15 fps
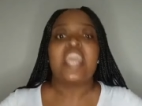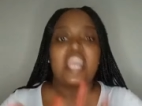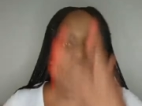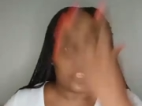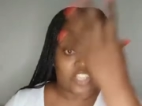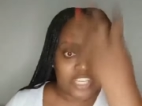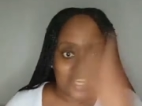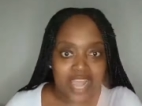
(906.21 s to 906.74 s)

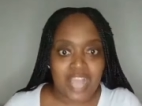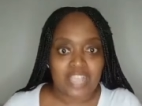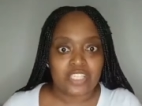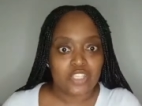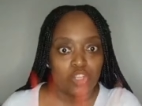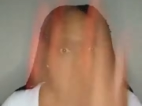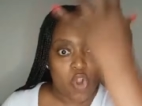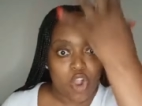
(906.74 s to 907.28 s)
It
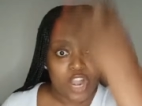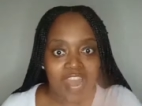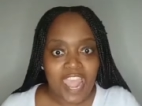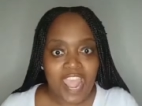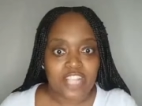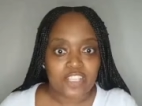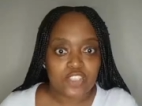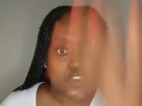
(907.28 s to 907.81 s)
just
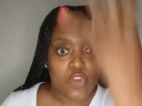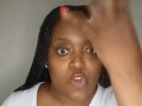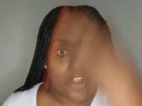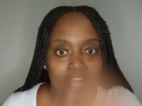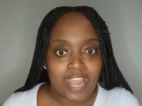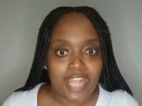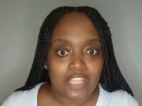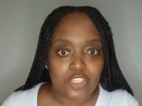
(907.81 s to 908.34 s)
collects,
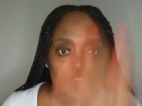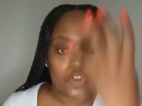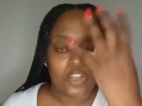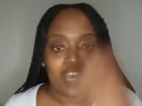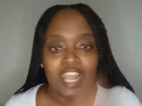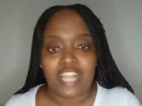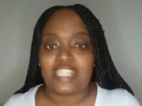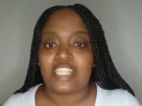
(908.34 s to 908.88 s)
collects,
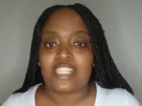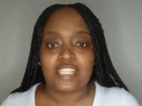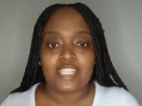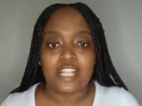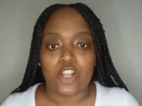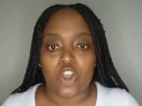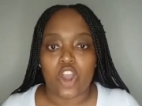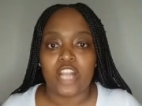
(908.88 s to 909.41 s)
collects. It's
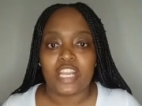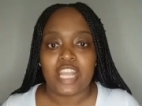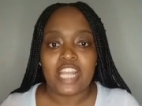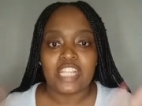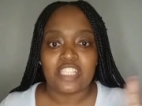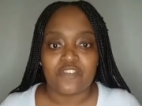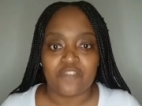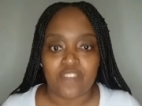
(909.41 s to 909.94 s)
silicone.
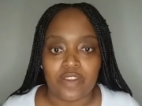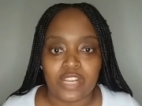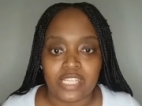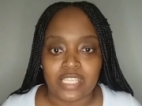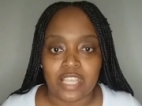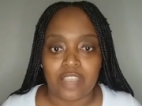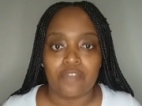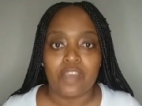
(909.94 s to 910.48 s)
It's very
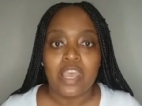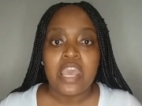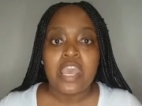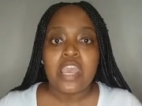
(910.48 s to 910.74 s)
safe.